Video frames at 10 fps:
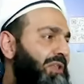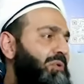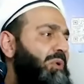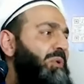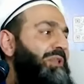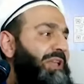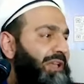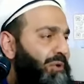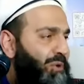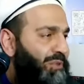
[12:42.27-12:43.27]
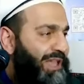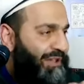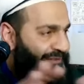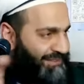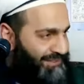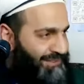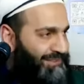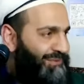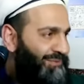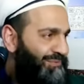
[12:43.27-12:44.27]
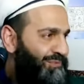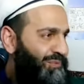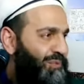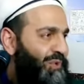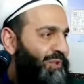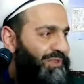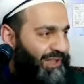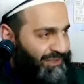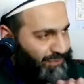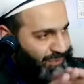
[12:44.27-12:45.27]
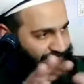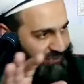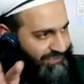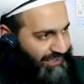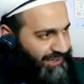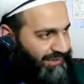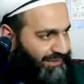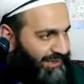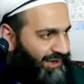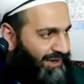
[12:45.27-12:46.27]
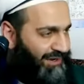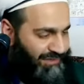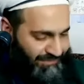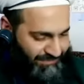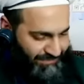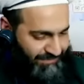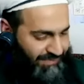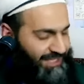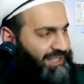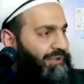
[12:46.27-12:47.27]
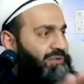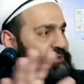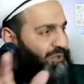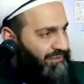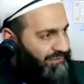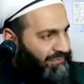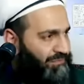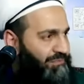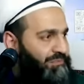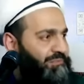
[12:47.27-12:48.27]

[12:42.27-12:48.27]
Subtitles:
that all the heavens, all the other worlds it covers all of them.